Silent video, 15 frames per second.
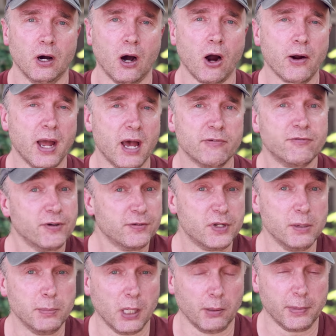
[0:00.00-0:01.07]
RF
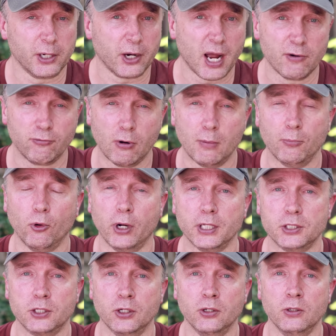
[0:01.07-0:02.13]
50mm
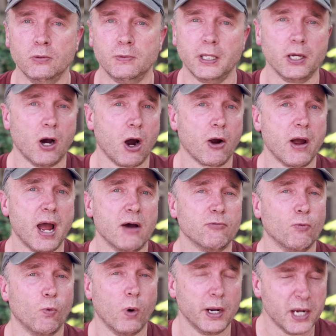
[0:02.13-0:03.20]
f1.2, the RF
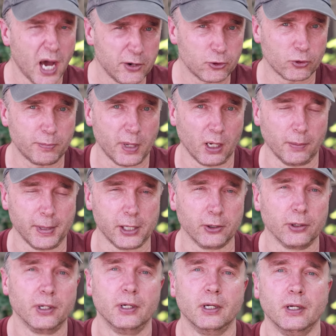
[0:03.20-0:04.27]

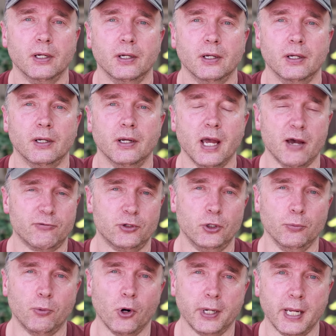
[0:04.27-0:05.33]
100mm
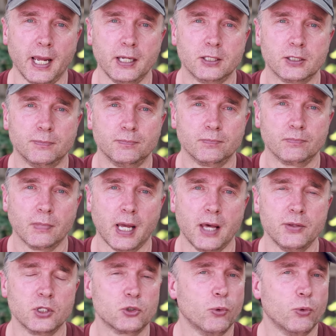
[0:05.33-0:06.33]
f2.8, and the